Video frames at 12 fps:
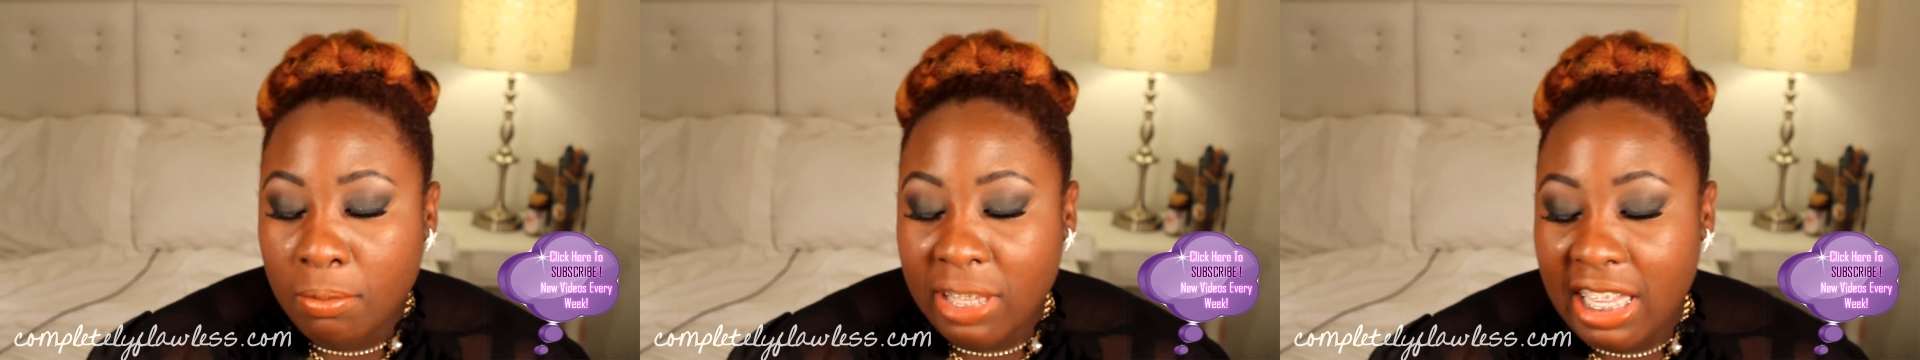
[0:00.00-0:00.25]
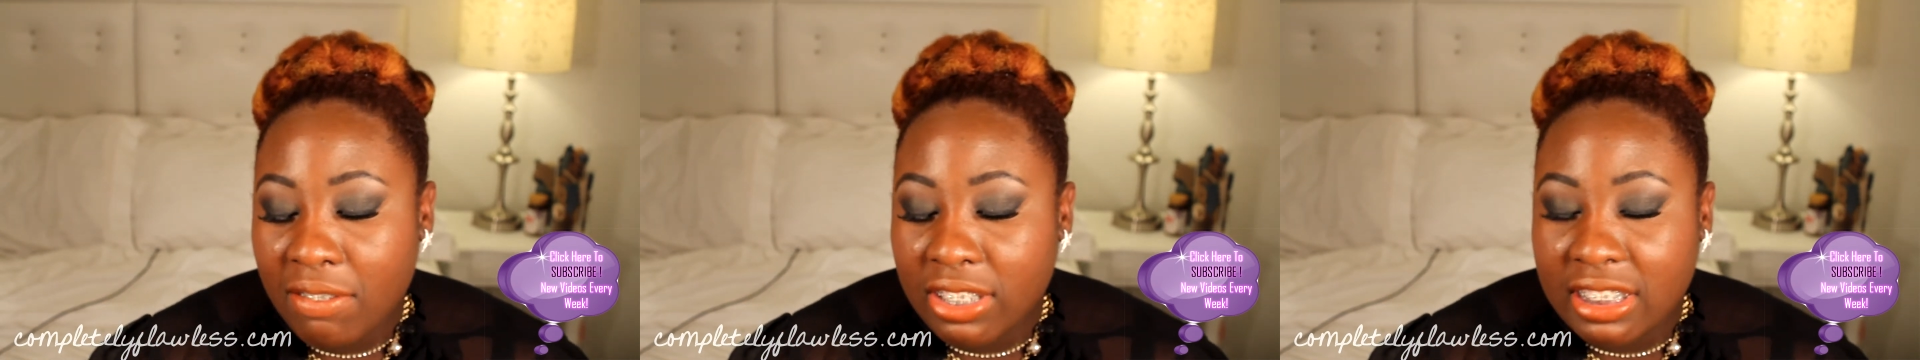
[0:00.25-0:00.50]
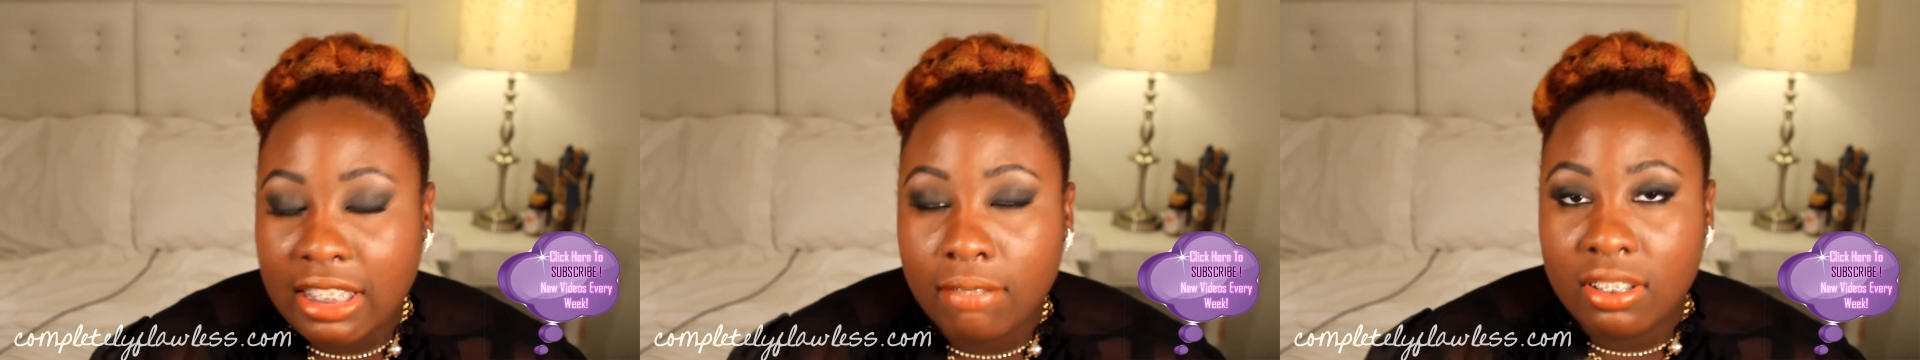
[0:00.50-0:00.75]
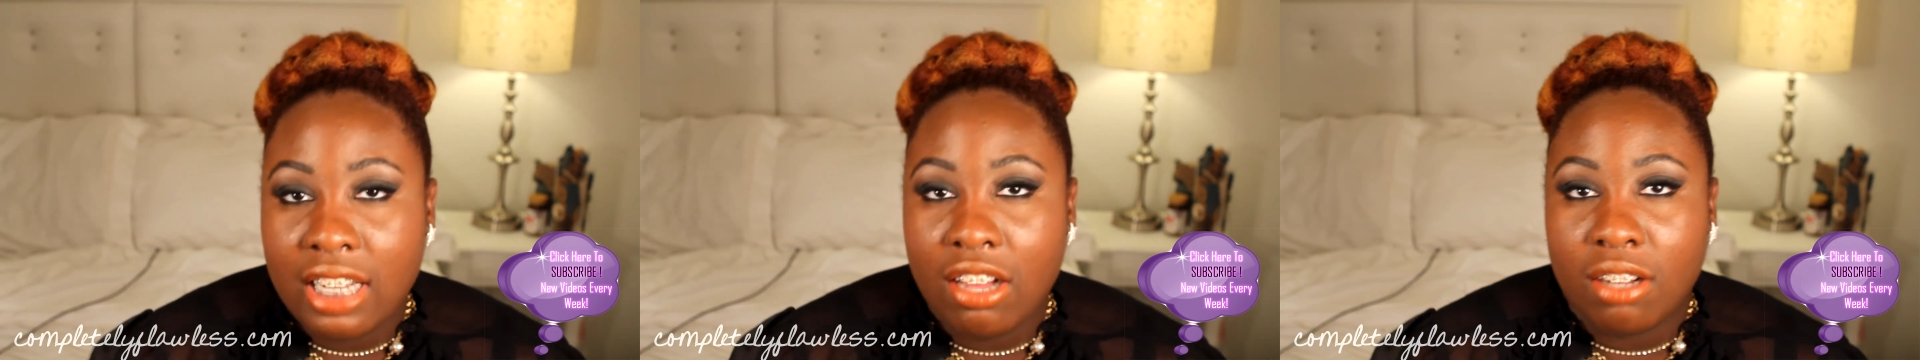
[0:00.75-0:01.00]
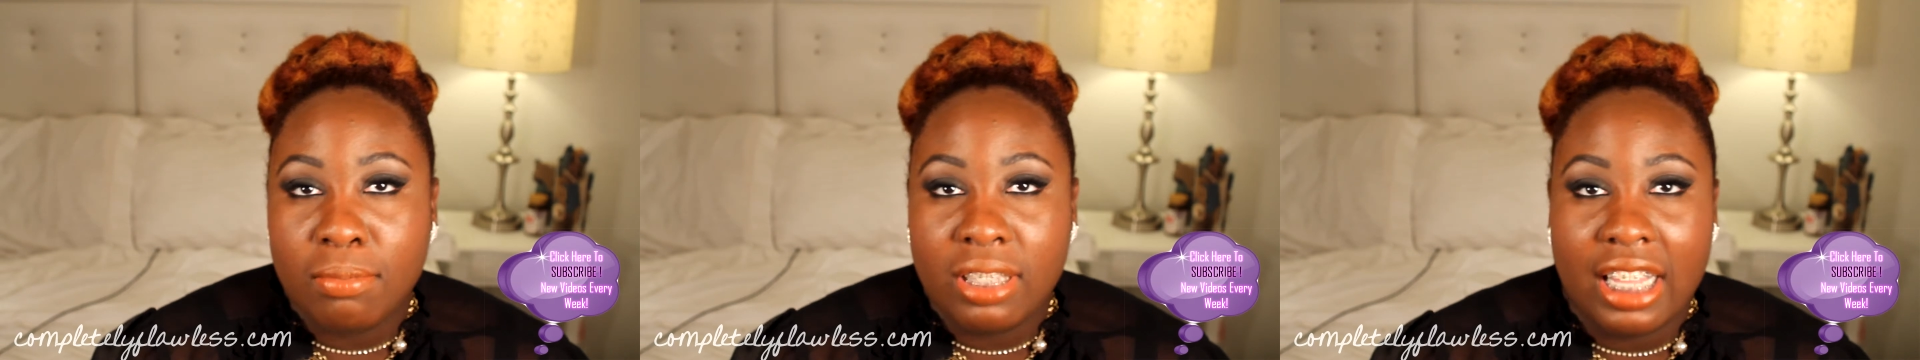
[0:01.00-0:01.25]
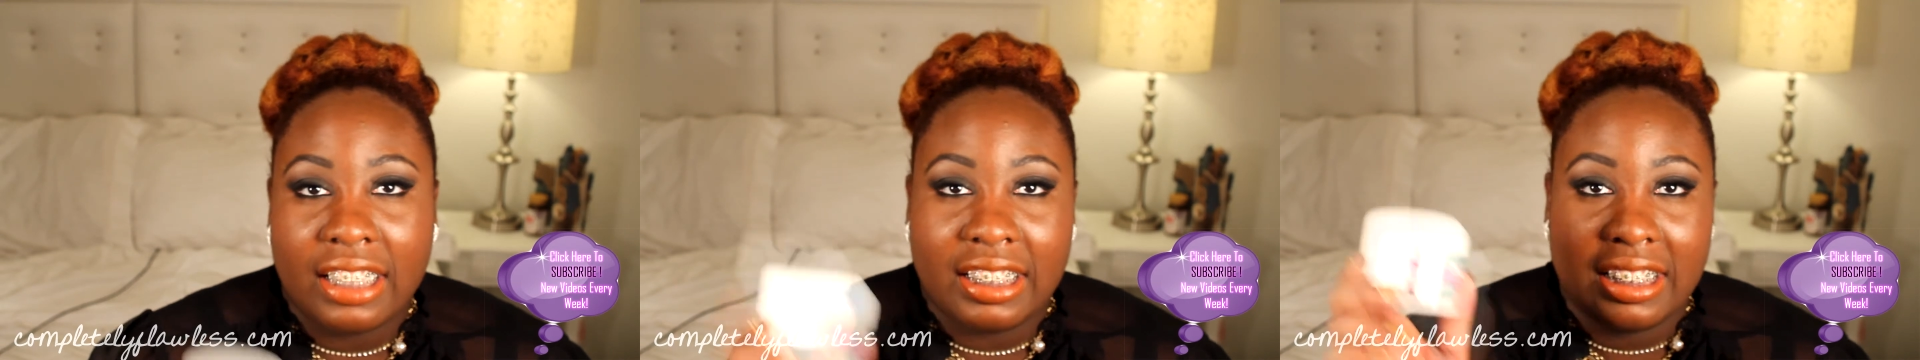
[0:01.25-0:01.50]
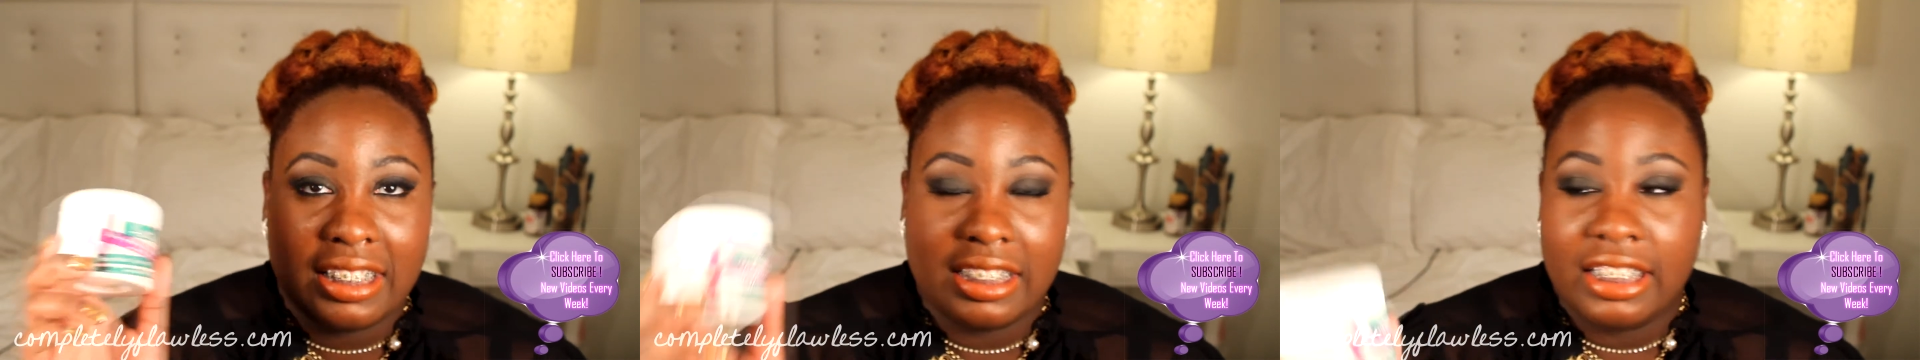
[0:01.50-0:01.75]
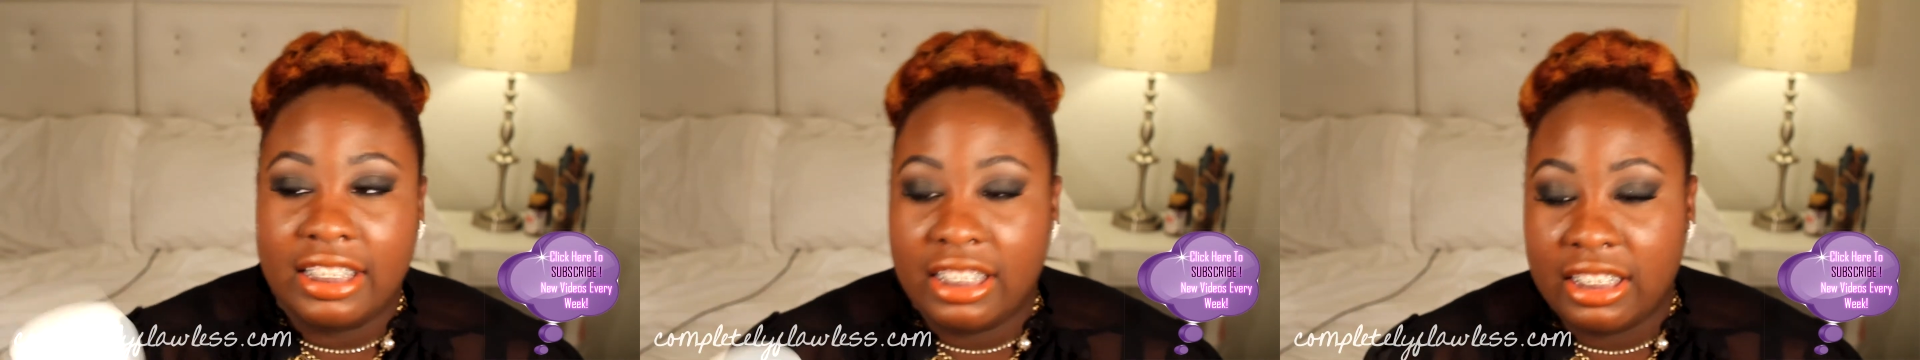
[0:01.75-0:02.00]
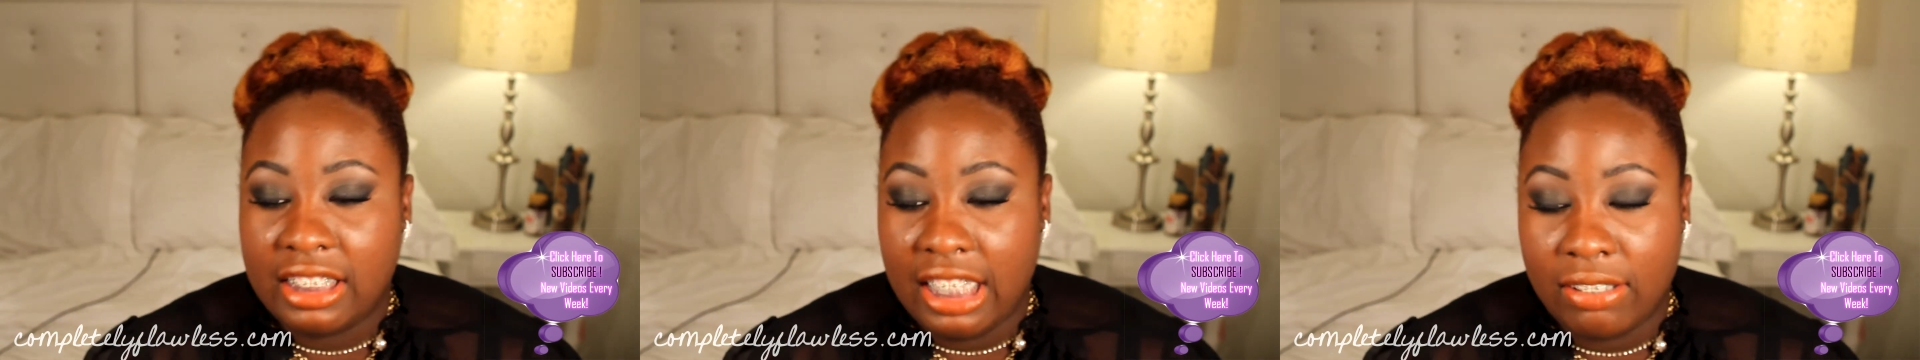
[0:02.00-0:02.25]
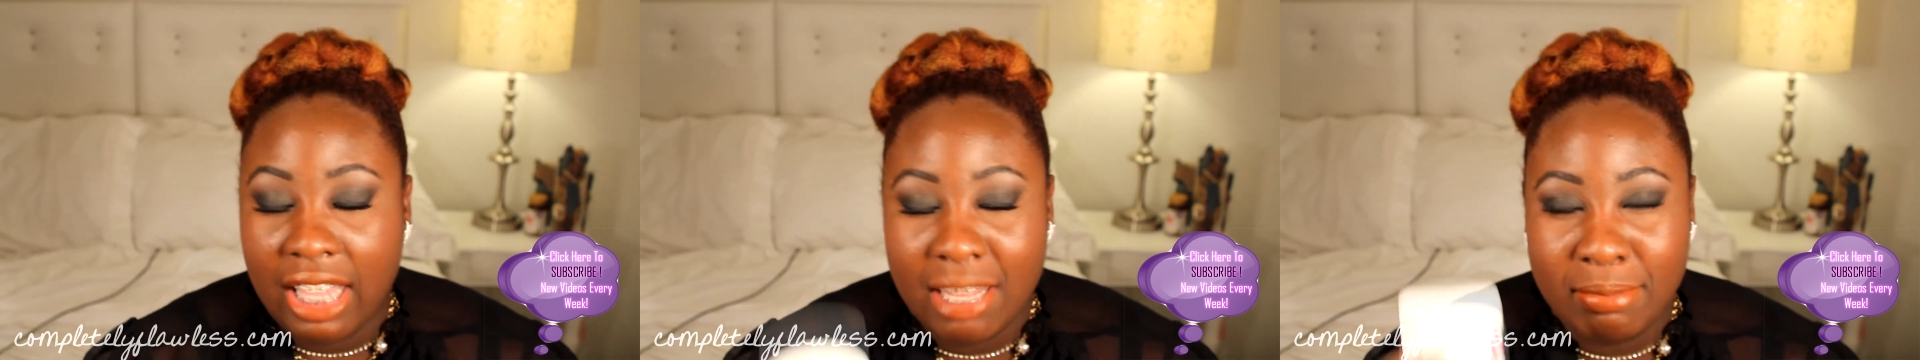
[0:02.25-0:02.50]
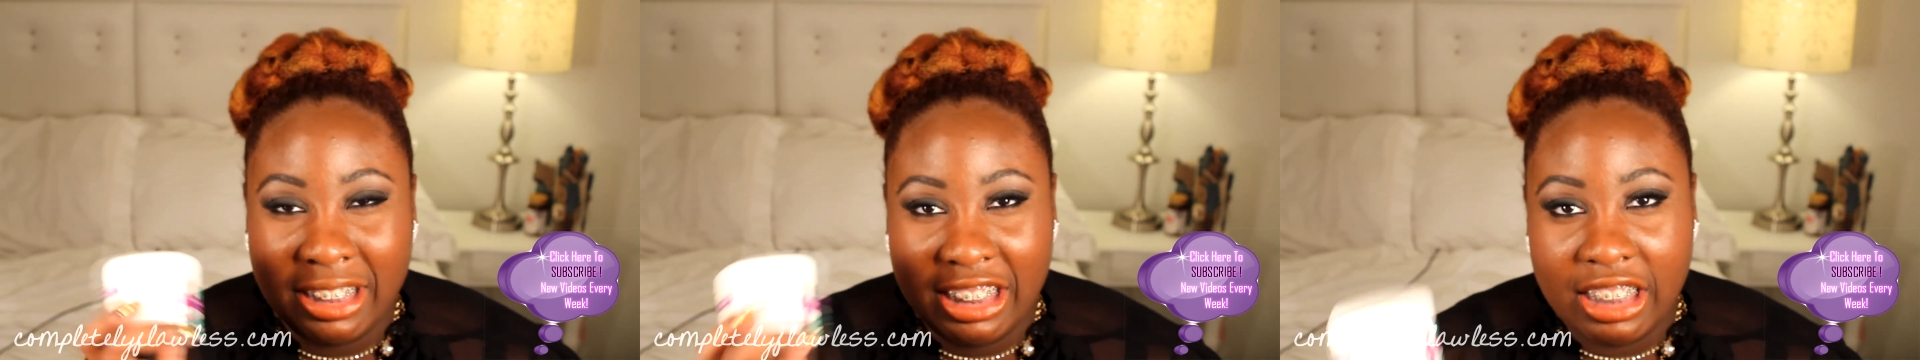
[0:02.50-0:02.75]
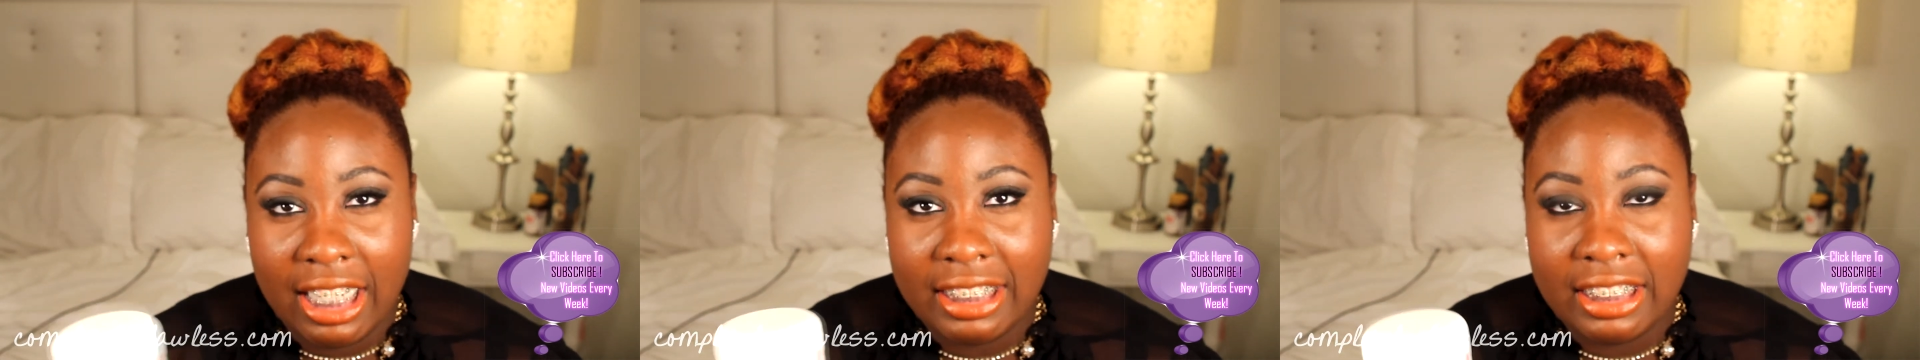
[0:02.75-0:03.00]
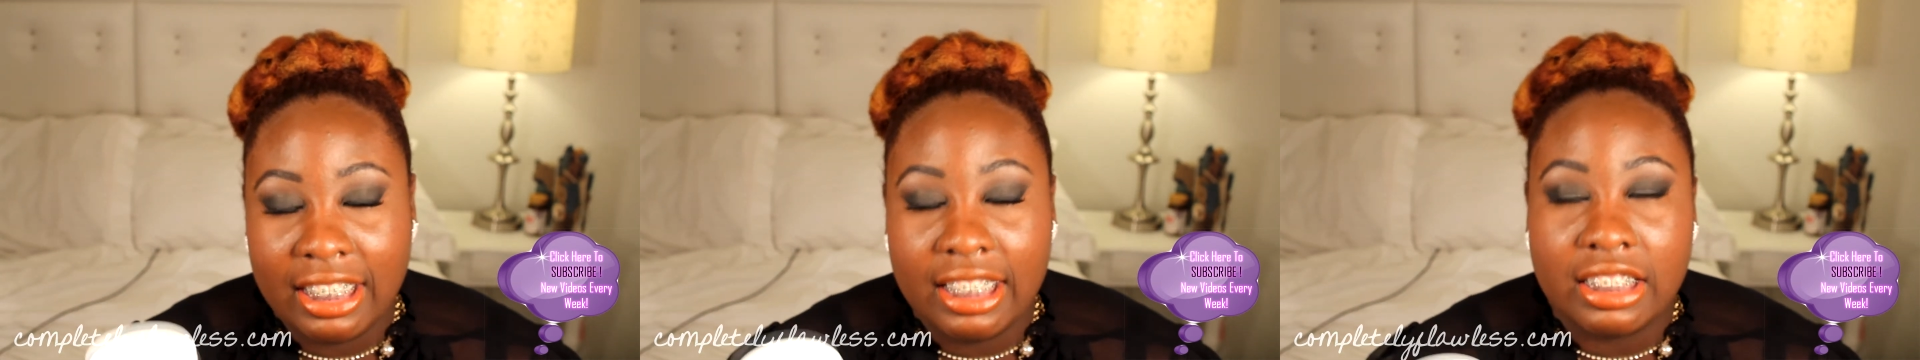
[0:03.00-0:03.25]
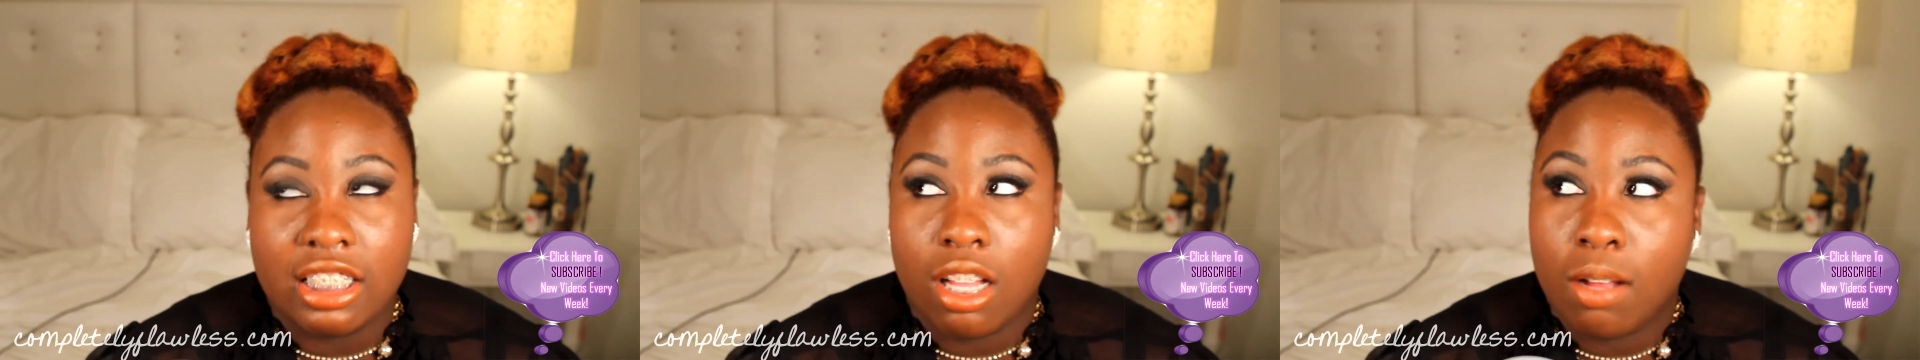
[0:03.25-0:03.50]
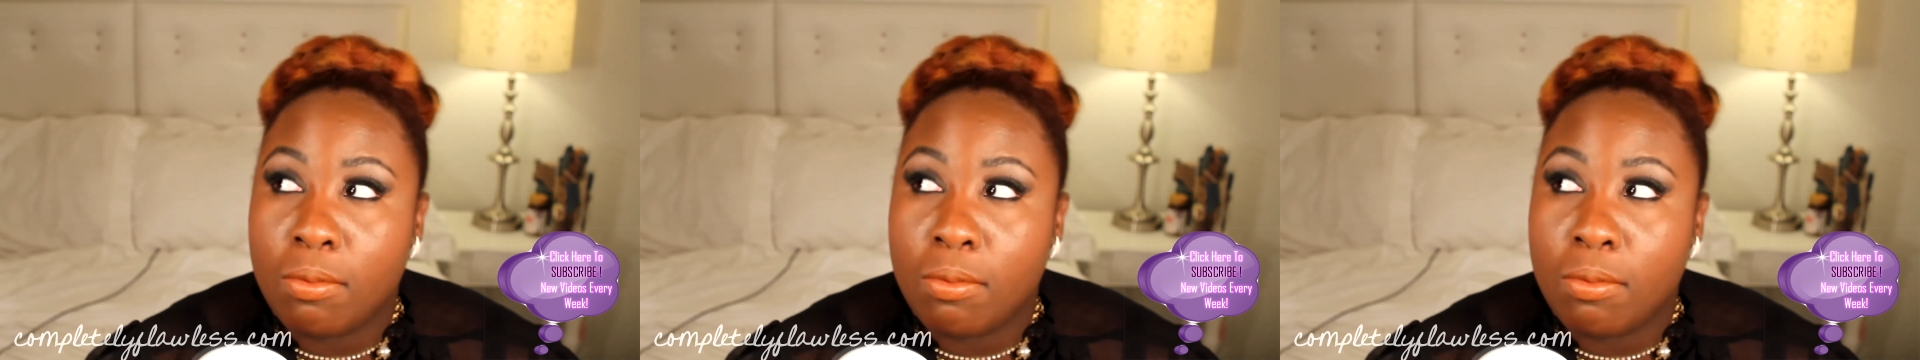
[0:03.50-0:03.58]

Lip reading: Even something that would be like the consistency of like Miss Jessie's